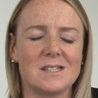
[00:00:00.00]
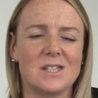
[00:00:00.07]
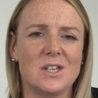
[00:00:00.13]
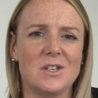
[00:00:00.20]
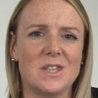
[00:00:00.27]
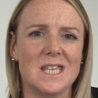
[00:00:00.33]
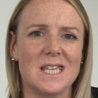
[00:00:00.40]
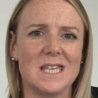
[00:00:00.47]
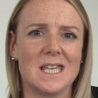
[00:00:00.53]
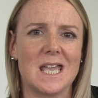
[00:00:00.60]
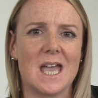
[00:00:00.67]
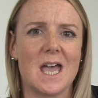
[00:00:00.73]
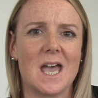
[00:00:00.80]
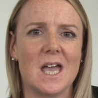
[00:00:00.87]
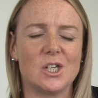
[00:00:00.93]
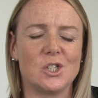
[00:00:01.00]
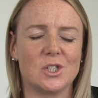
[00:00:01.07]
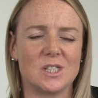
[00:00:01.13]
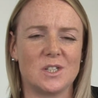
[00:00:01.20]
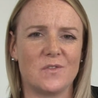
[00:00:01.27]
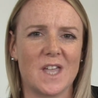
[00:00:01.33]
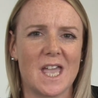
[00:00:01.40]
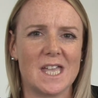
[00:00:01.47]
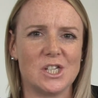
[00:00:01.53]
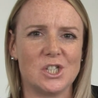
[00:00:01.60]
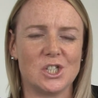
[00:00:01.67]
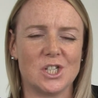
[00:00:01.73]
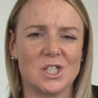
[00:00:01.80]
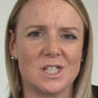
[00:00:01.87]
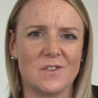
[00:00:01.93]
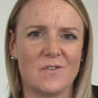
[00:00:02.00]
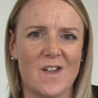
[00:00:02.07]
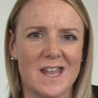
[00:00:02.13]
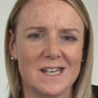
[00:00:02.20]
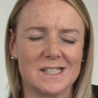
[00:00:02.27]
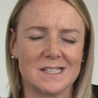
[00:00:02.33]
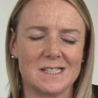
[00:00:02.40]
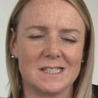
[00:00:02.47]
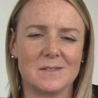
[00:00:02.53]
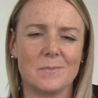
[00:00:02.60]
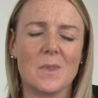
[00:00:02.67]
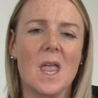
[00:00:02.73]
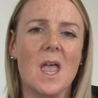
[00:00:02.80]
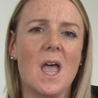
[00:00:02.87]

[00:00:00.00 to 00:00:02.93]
to the justification defence.